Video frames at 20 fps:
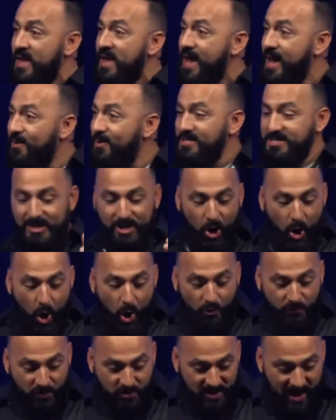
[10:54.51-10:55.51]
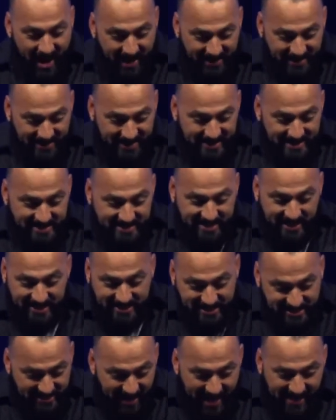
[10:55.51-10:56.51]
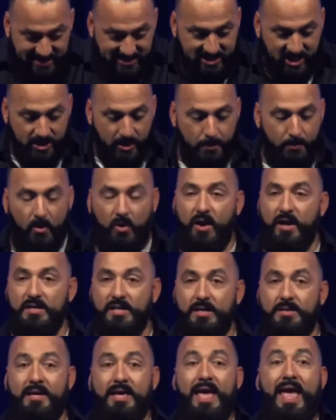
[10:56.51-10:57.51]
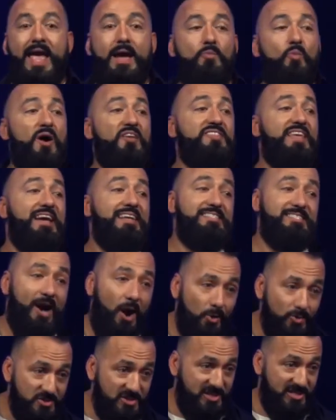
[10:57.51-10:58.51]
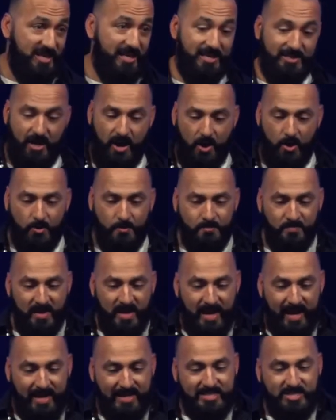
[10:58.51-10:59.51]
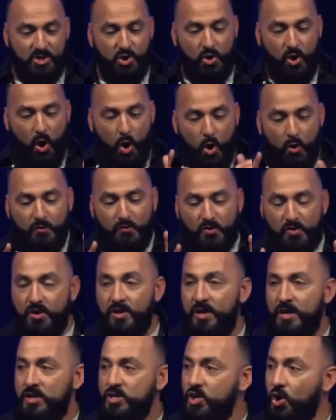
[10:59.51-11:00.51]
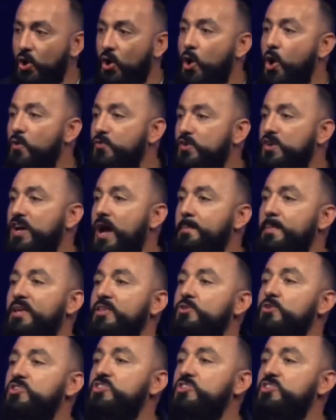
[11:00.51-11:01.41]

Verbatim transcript: It was an overnight success to the boiling. And what they don't see though is you're over you're overcoming your